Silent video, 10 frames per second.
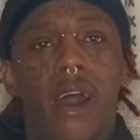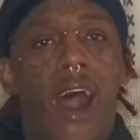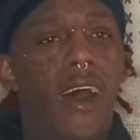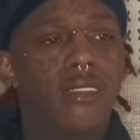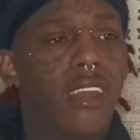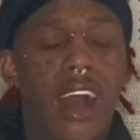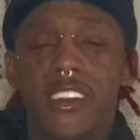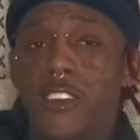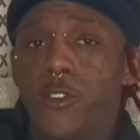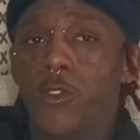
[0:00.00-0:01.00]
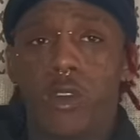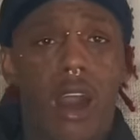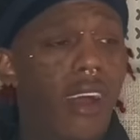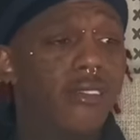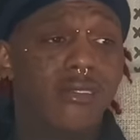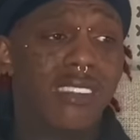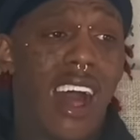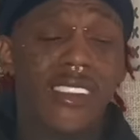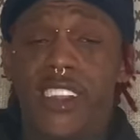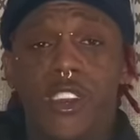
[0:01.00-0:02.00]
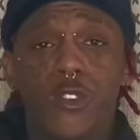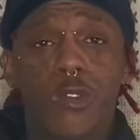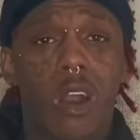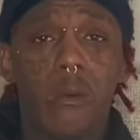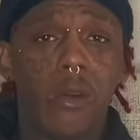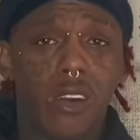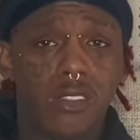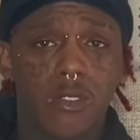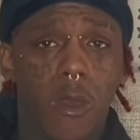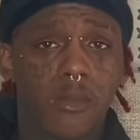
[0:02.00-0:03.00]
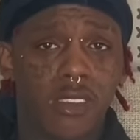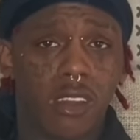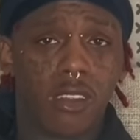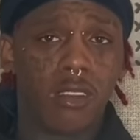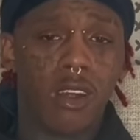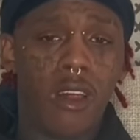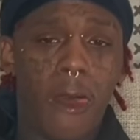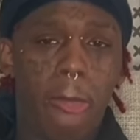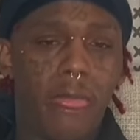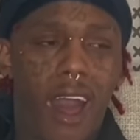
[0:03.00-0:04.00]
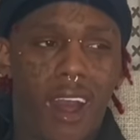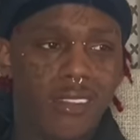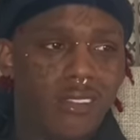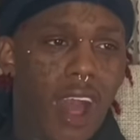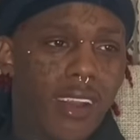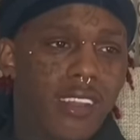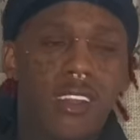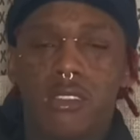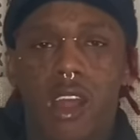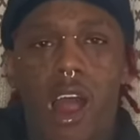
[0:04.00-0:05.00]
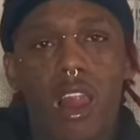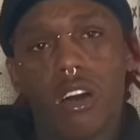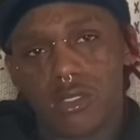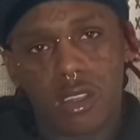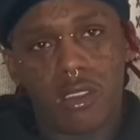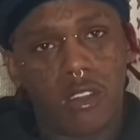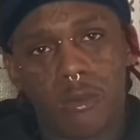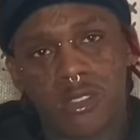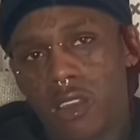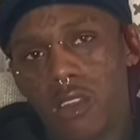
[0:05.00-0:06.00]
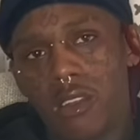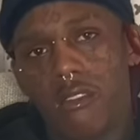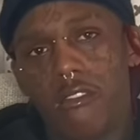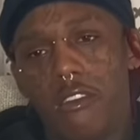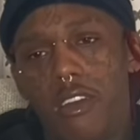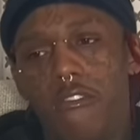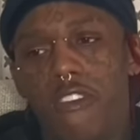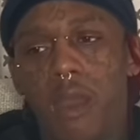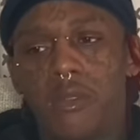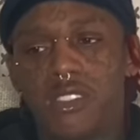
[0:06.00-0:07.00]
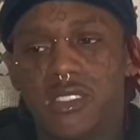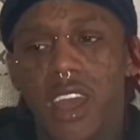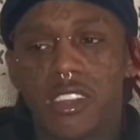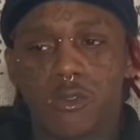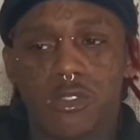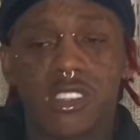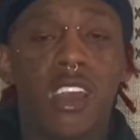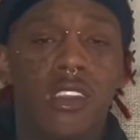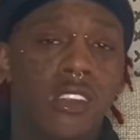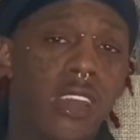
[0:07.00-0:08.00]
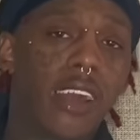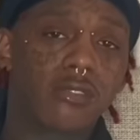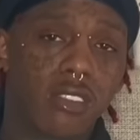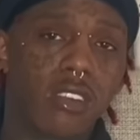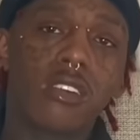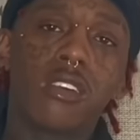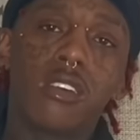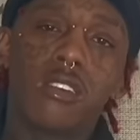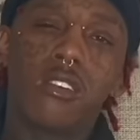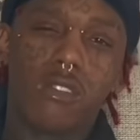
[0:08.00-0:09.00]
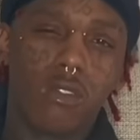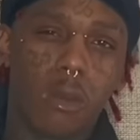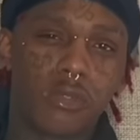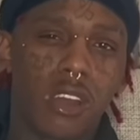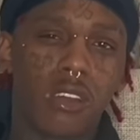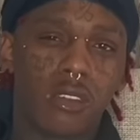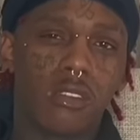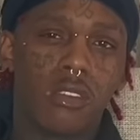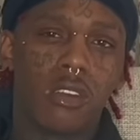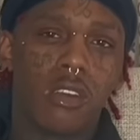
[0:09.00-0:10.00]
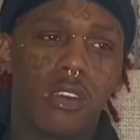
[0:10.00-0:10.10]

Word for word: I, I didn't know I I didn't know who I was, you know what I'm saying? I I didn't. I lost it, you know what I'm saying? Famous Dex was killing Dexter. You know what I'm saying? Yeah.